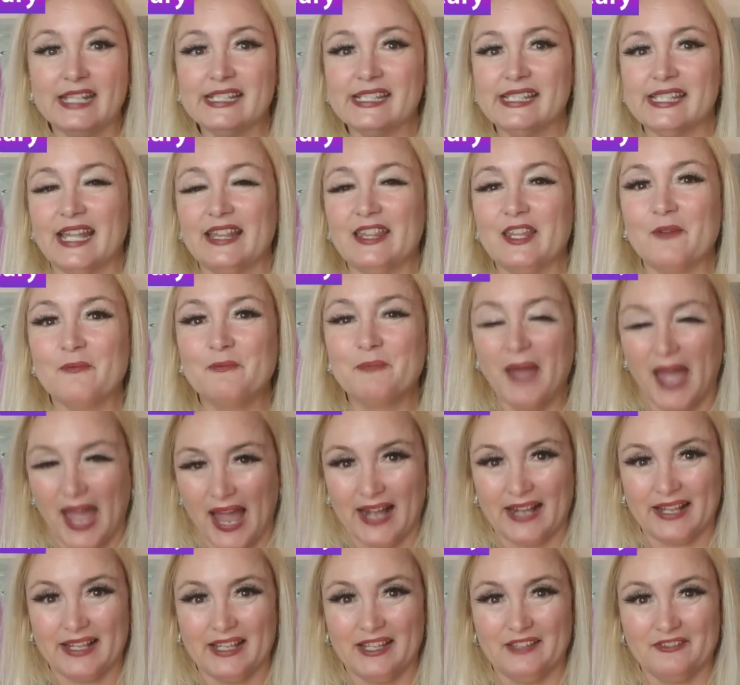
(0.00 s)
and send them
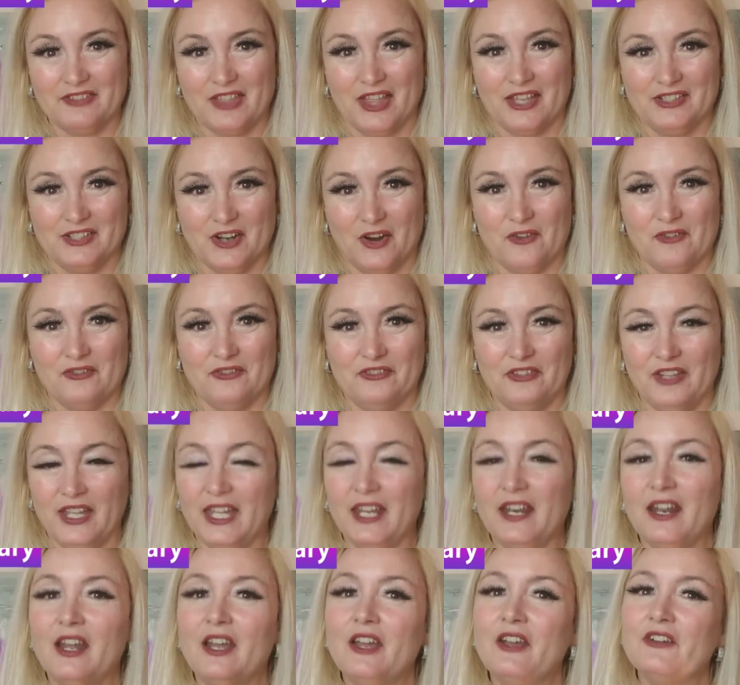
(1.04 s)
back if they don't
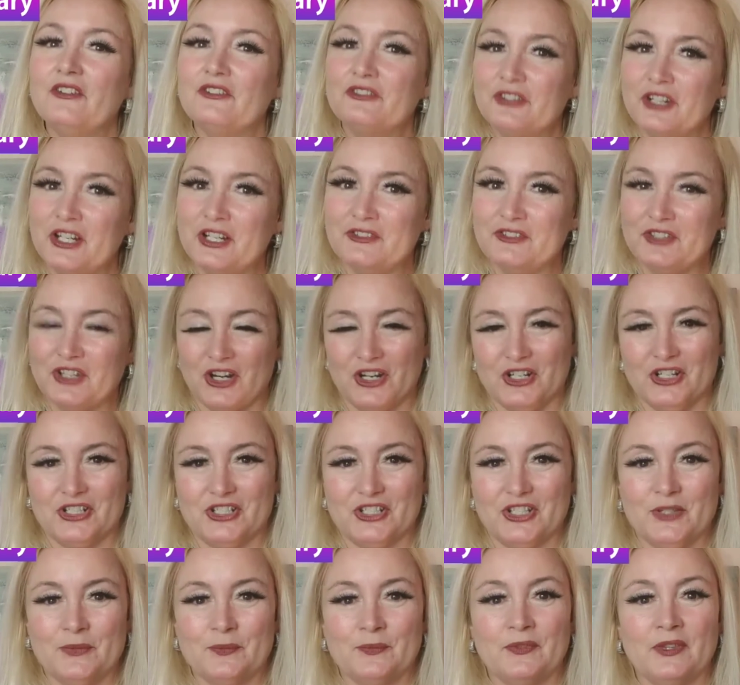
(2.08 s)
fit, free of
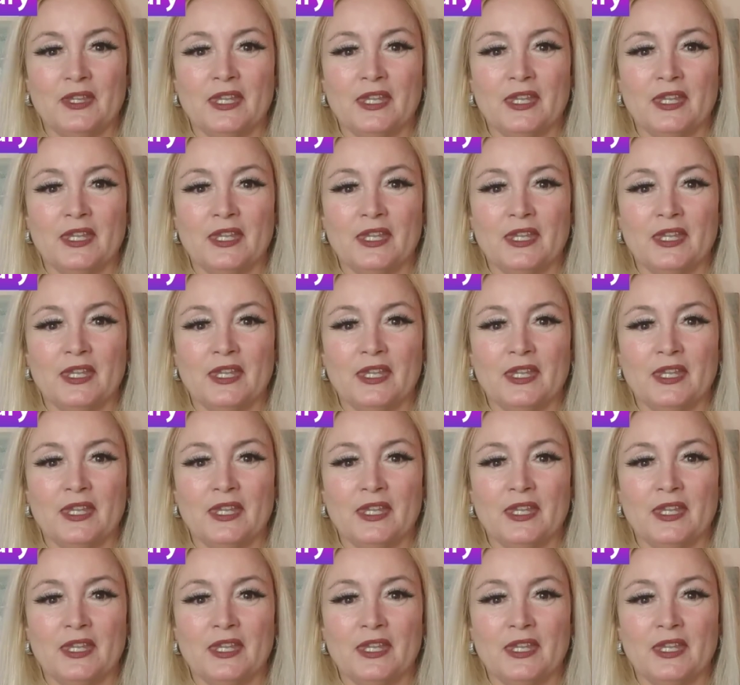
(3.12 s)
charge.